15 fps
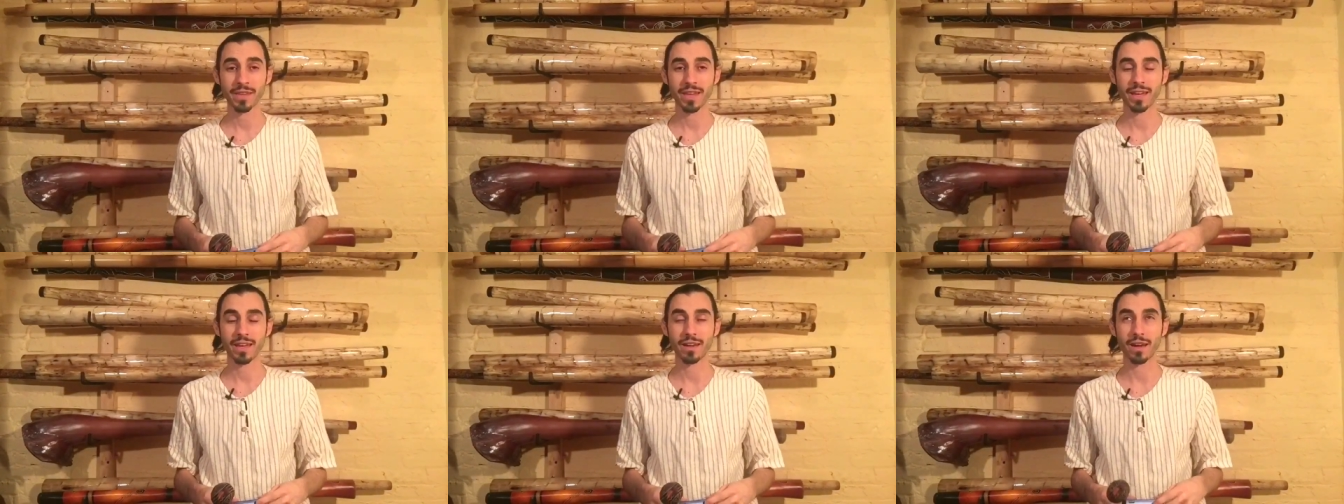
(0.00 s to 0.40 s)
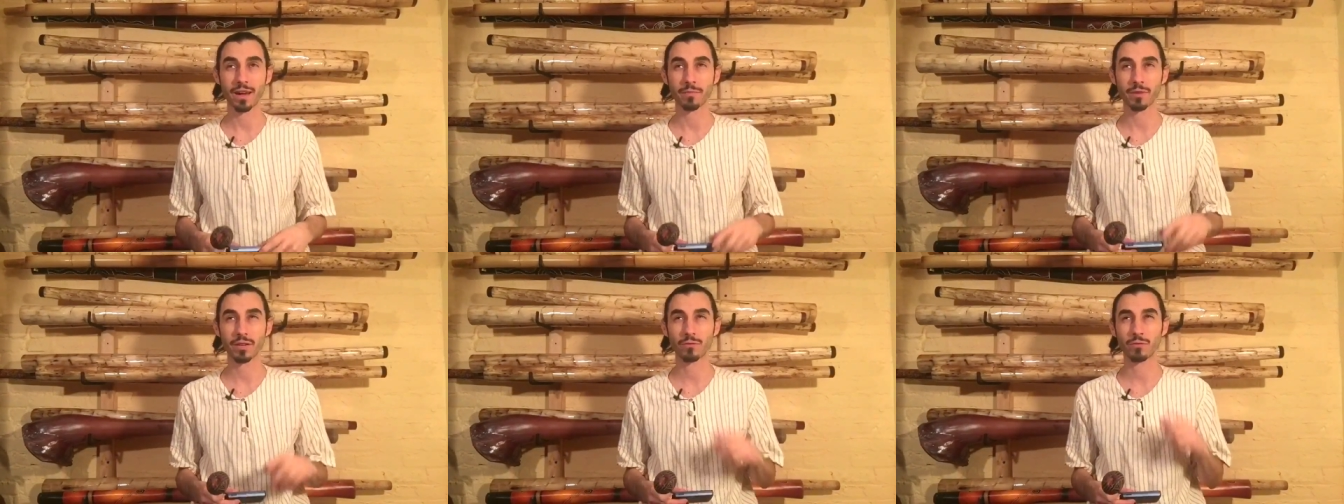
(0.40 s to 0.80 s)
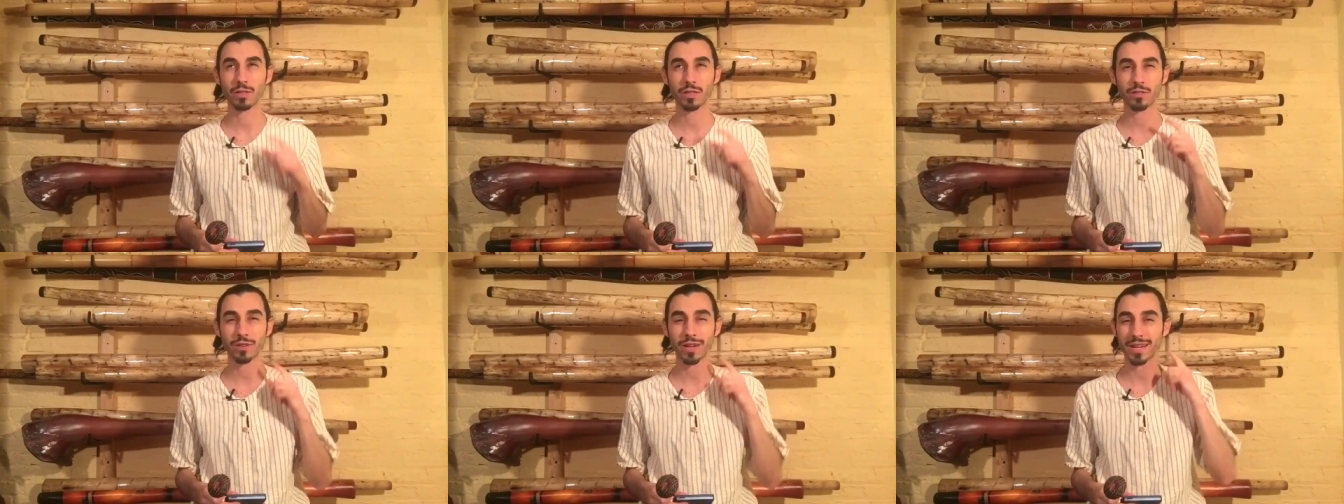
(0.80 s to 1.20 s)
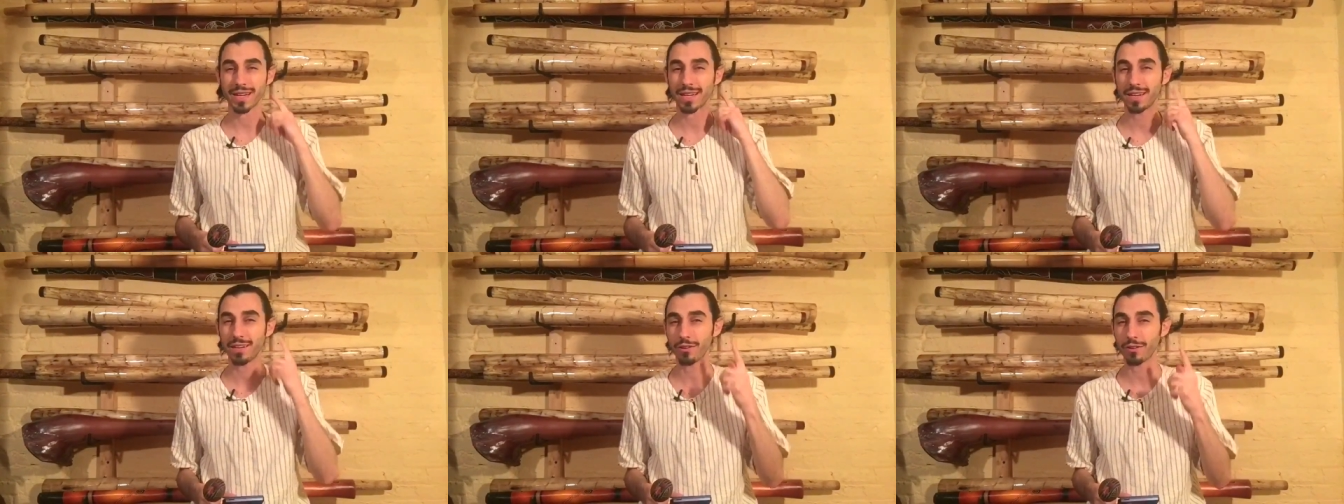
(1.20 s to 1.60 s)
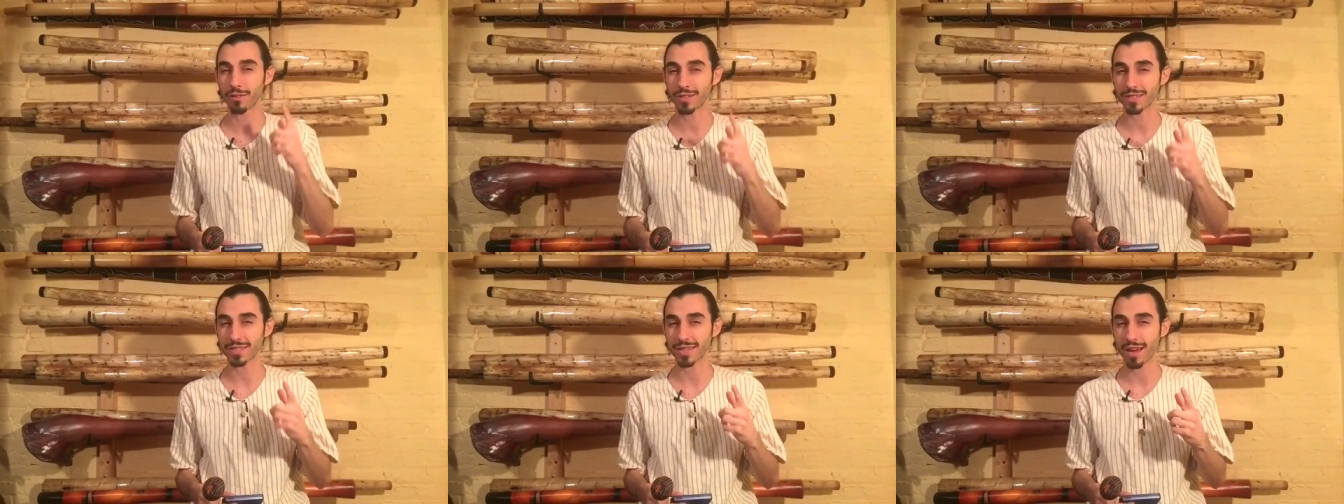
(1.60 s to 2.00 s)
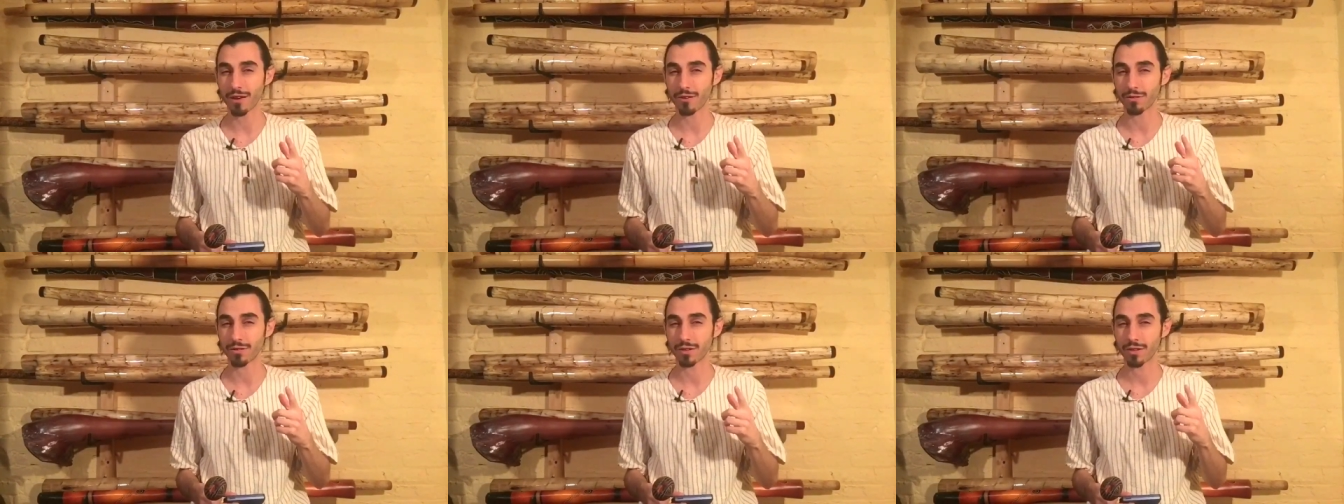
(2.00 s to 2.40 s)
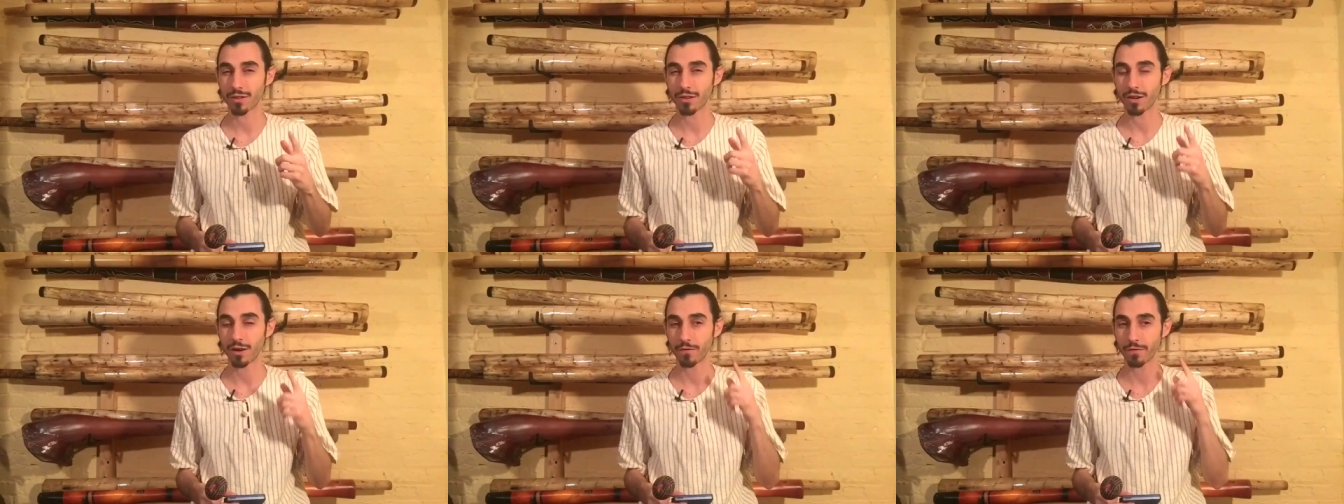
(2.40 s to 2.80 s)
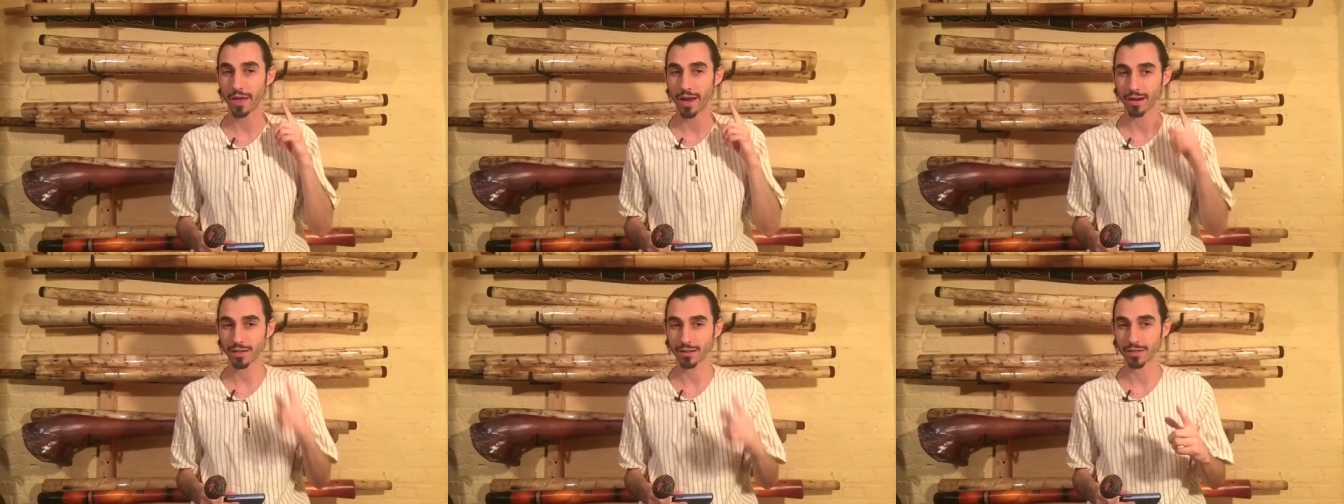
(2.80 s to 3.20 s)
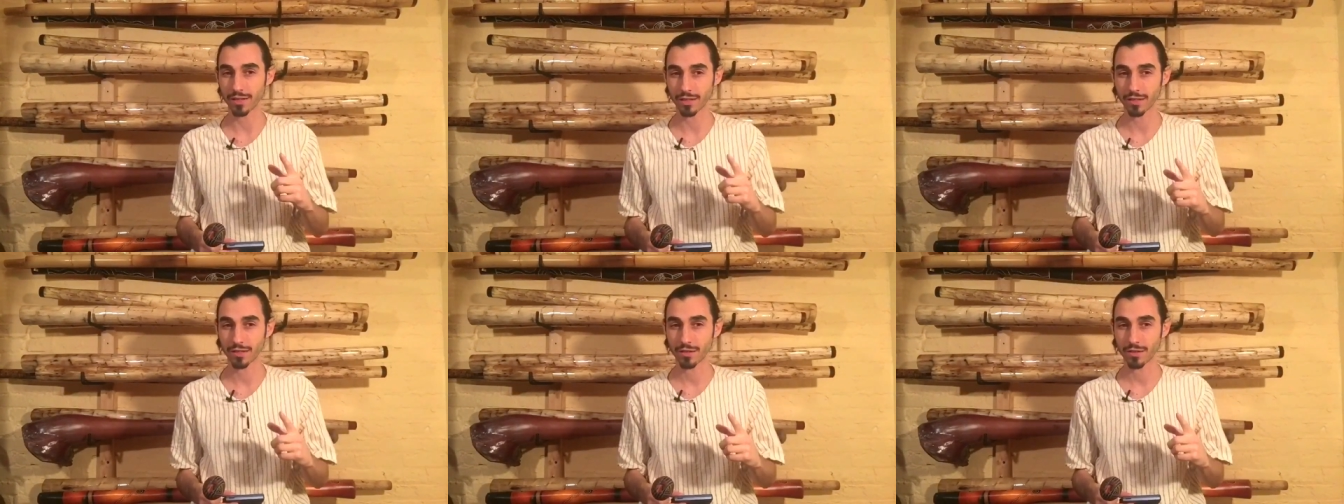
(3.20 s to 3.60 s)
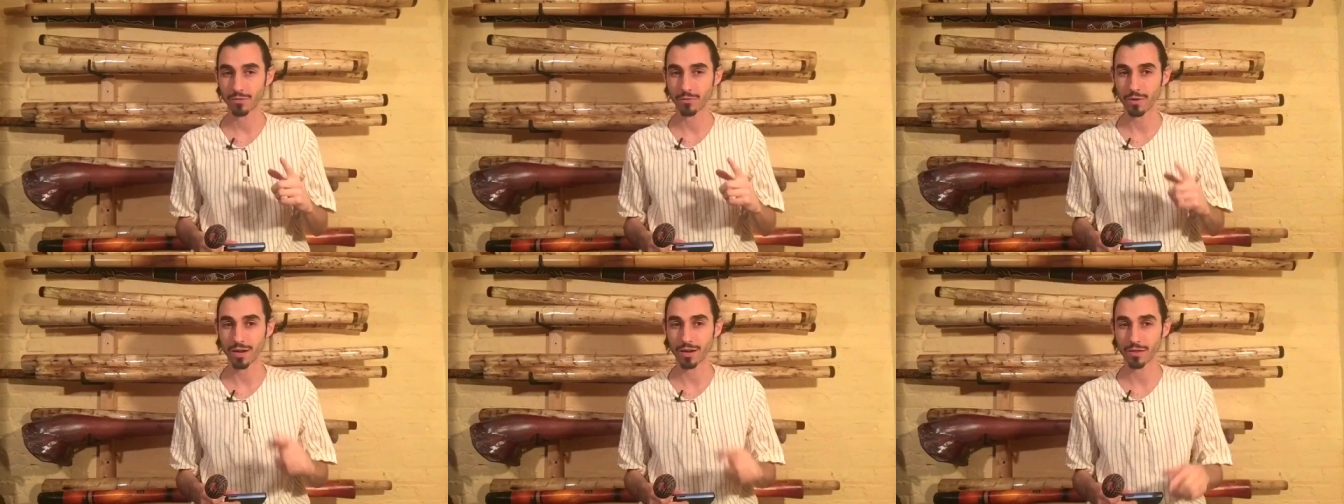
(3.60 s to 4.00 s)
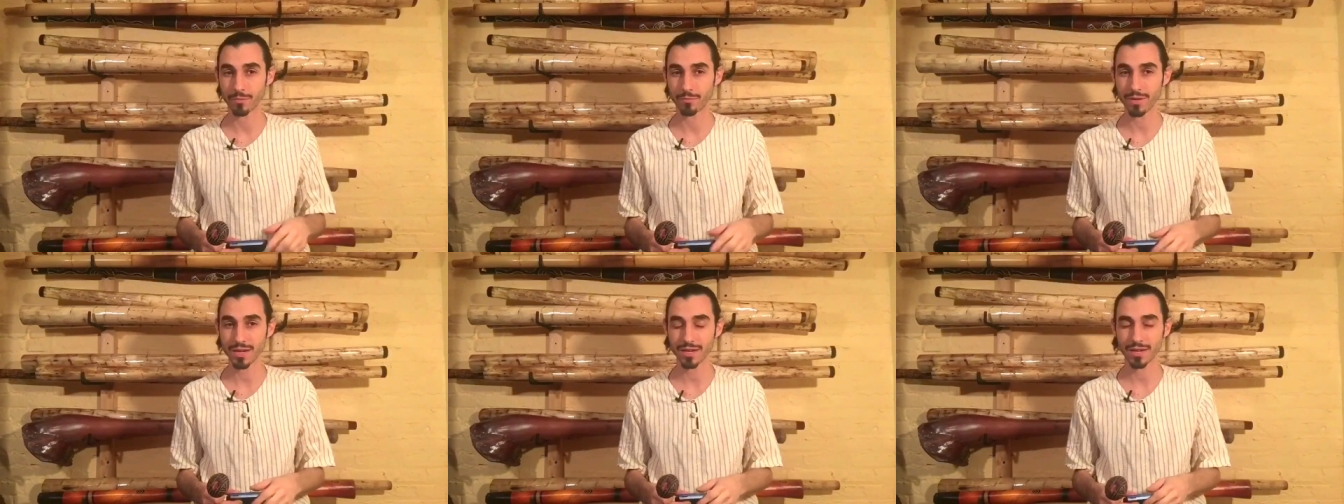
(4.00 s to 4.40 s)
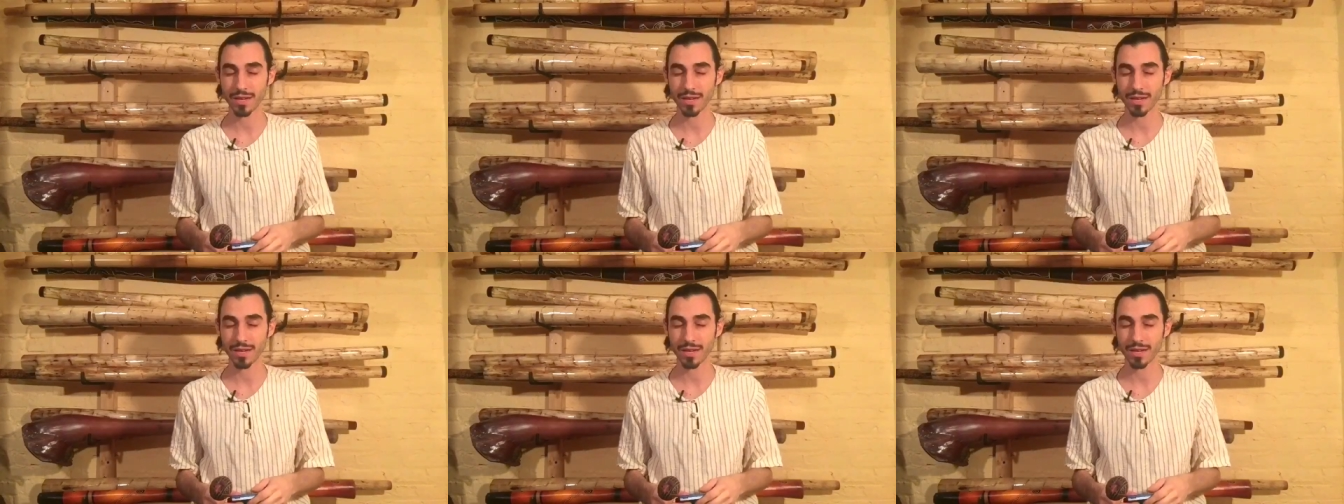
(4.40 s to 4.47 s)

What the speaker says: And I'm going to really try to hear the sound of that click right on the beat,